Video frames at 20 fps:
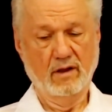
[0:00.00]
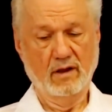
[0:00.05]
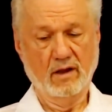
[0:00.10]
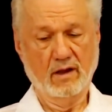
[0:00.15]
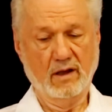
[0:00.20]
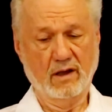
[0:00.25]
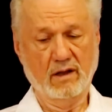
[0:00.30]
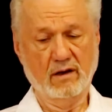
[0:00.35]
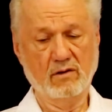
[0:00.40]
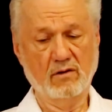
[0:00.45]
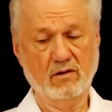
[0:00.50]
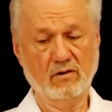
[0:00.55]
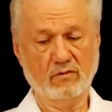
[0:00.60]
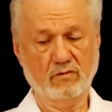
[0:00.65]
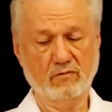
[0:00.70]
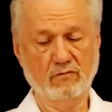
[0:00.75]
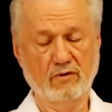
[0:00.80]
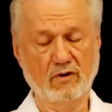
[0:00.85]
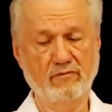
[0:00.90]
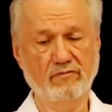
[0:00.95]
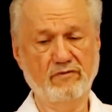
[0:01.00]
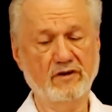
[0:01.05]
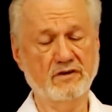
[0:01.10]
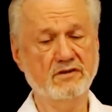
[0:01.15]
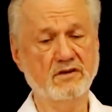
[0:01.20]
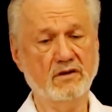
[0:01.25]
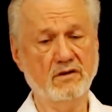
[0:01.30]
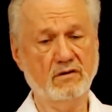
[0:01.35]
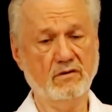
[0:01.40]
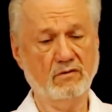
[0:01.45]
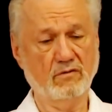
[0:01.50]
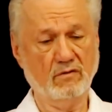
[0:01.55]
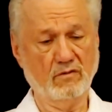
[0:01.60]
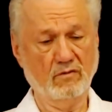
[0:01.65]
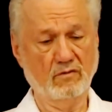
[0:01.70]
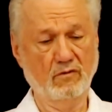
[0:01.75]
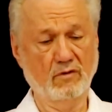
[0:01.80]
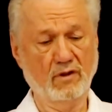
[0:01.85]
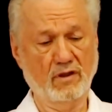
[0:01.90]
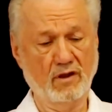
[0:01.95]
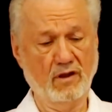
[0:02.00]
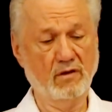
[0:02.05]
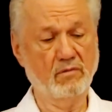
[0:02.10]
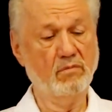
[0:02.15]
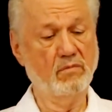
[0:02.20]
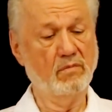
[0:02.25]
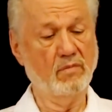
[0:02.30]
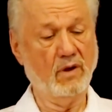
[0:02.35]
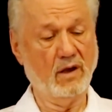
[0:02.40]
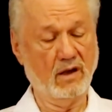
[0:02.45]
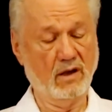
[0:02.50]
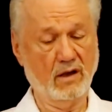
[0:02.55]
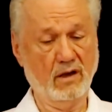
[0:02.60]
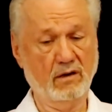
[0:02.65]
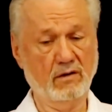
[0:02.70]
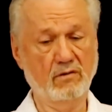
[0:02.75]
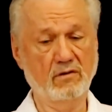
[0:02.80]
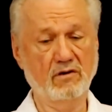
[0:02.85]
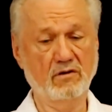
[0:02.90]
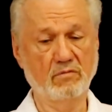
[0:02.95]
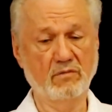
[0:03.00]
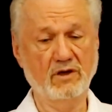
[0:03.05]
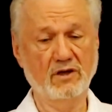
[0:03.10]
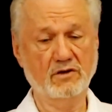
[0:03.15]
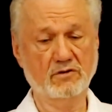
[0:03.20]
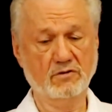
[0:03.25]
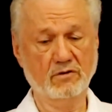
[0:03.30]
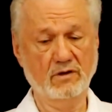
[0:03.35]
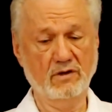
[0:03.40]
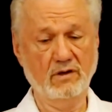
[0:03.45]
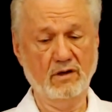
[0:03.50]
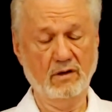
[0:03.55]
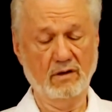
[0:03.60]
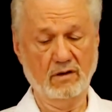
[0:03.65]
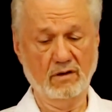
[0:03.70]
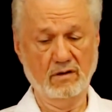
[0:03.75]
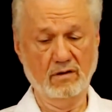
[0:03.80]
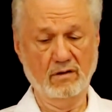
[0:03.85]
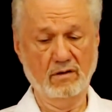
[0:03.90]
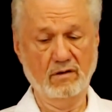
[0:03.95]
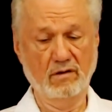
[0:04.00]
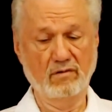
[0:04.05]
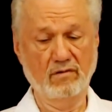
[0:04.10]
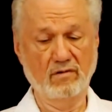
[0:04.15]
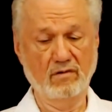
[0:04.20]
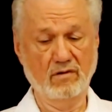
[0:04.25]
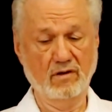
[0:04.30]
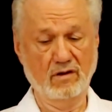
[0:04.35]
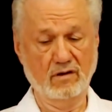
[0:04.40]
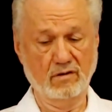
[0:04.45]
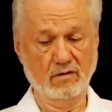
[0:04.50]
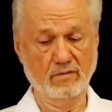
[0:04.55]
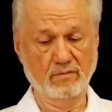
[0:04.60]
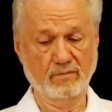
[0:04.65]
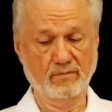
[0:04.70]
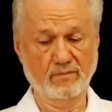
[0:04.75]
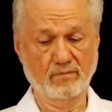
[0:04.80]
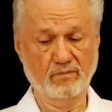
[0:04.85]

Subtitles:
and would visit with him and Dmitri in